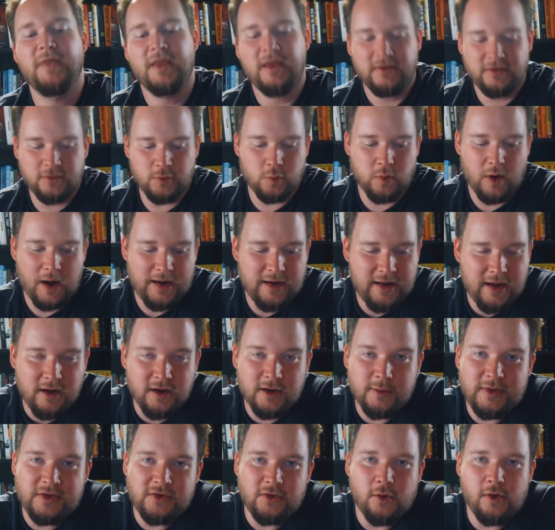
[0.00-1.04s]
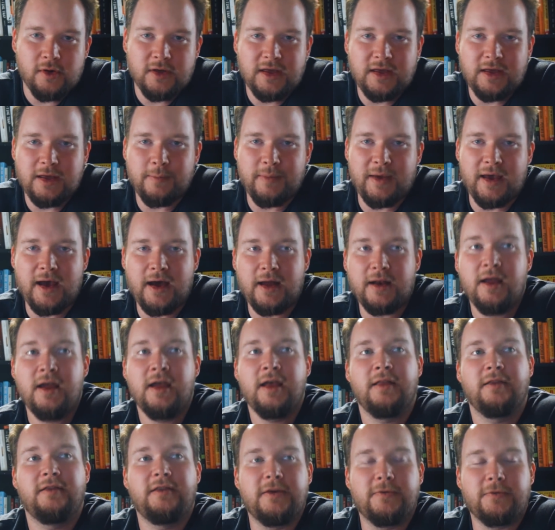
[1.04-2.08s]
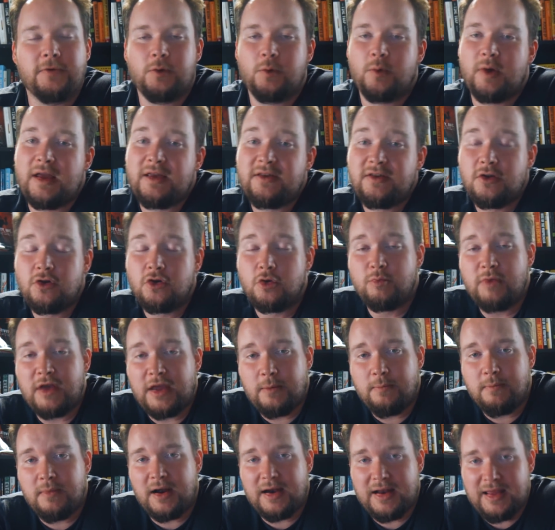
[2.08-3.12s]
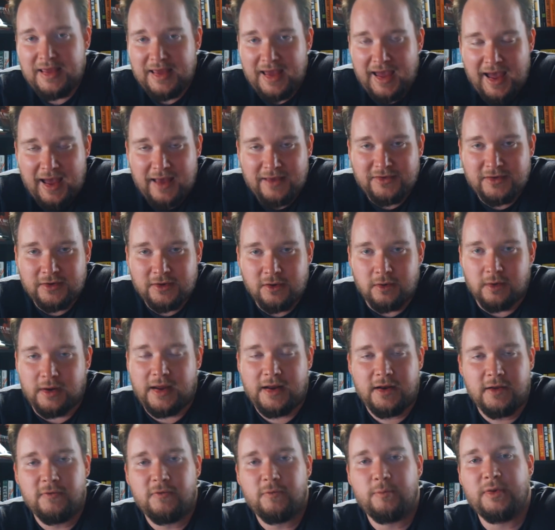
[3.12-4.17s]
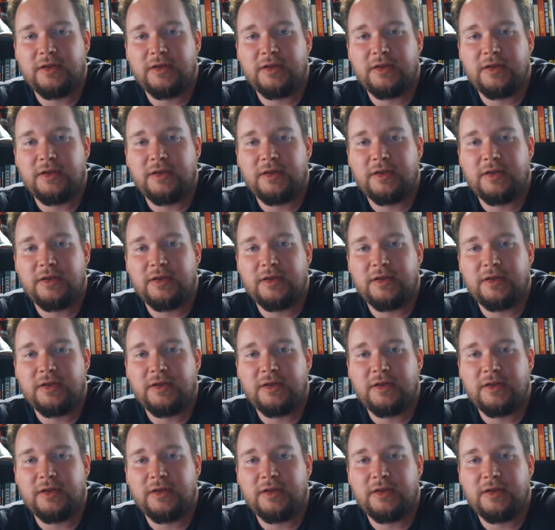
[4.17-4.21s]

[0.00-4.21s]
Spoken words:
So right now I'm going to be talking about different ways you can make money as a creative,